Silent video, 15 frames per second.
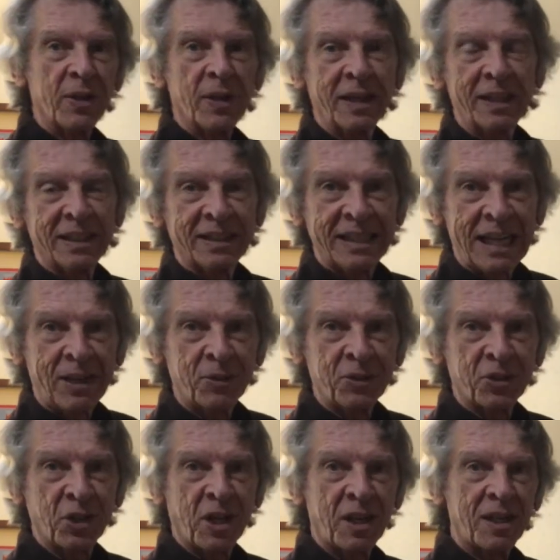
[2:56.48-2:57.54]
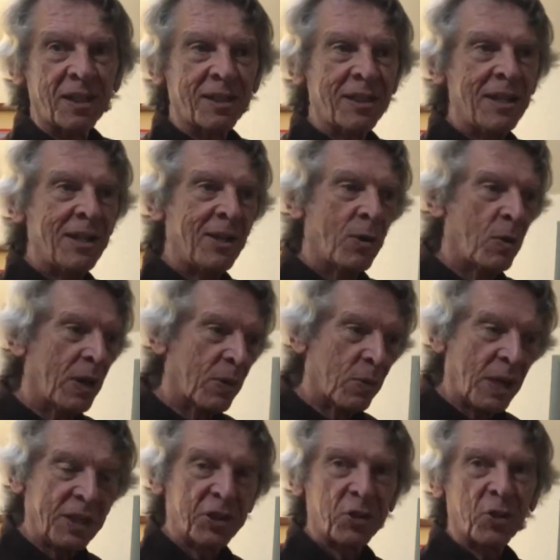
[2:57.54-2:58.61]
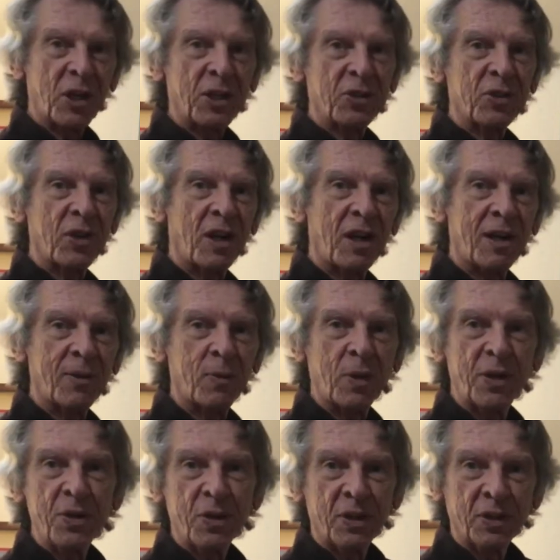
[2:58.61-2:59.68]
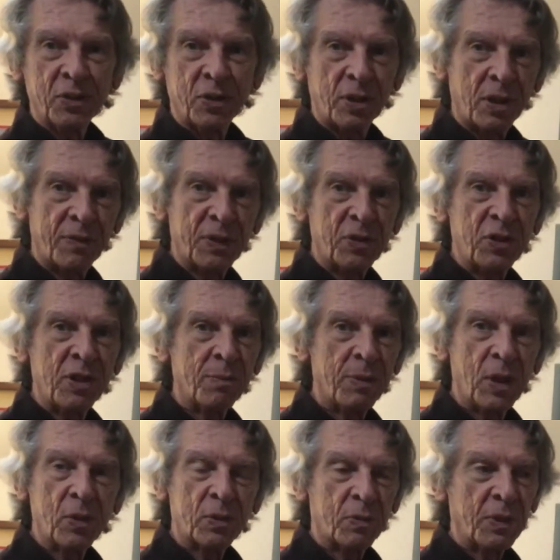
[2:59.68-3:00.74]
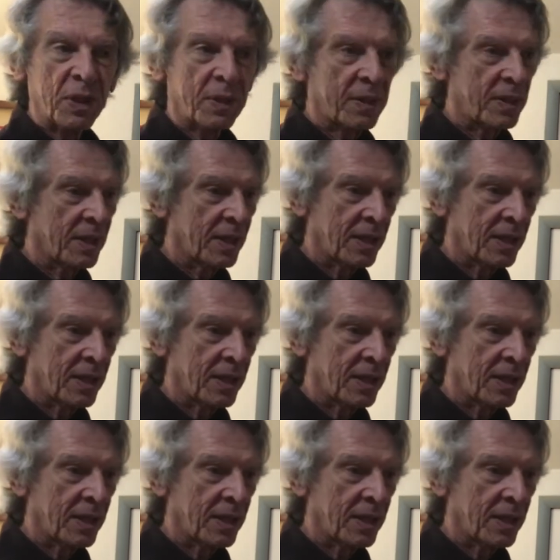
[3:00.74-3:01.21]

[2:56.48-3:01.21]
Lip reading: the little towns are, where restaurants are, where you can service your boat with